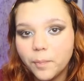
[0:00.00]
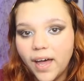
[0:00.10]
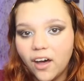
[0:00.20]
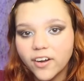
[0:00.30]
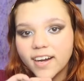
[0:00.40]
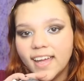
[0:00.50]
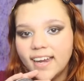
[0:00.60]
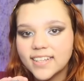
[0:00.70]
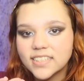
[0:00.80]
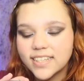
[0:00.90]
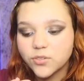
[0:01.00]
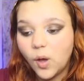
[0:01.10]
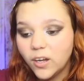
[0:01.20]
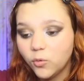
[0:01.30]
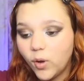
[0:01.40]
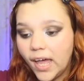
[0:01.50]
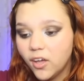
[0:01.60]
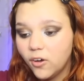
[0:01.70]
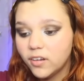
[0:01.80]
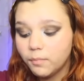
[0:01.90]
of powder, and it's this Wet n
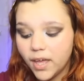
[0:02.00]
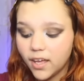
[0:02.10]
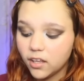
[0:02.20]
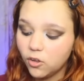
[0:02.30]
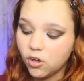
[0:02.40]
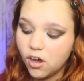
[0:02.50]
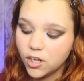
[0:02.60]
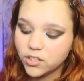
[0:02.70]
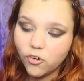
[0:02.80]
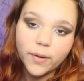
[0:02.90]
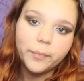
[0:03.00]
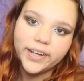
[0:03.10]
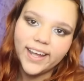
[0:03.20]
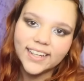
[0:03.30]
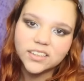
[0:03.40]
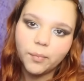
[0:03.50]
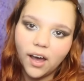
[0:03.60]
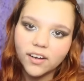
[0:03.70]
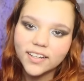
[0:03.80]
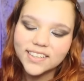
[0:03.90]
Wild Mega Glow Contour, but it has a
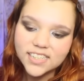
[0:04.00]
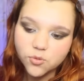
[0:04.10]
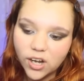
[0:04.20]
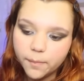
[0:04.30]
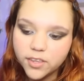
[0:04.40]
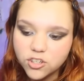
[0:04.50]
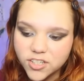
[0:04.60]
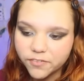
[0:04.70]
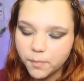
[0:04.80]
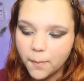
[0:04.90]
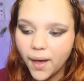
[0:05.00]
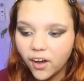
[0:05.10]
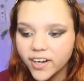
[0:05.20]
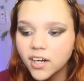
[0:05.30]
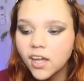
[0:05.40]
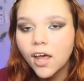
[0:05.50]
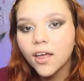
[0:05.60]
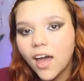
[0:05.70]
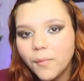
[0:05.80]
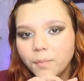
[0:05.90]
powder, and this is what I've been using for my powder.
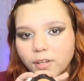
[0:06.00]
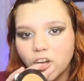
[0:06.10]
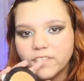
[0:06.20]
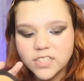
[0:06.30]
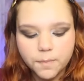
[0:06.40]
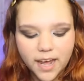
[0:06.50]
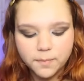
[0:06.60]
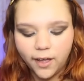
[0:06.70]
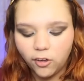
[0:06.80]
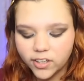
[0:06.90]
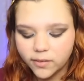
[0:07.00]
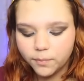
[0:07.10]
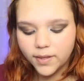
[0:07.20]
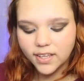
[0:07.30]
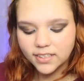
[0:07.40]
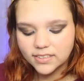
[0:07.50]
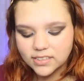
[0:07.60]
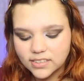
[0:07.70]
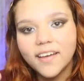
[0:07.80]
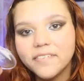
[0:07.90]
Comment below if it's a bad powder,
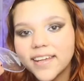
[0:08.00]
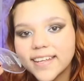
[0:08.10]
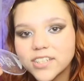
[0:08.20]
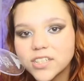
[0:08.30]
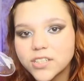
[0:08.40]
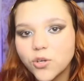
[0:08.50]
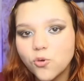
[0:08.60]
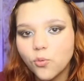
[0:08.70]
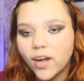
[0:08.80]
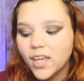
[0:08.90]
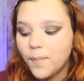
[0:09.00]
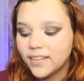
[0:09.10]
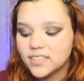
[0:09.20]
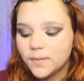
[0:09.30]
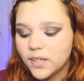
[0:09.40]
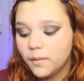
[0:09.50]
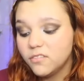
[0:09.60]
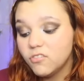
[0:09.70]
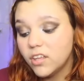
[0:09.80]
because I feel like it's too white, but at the same time,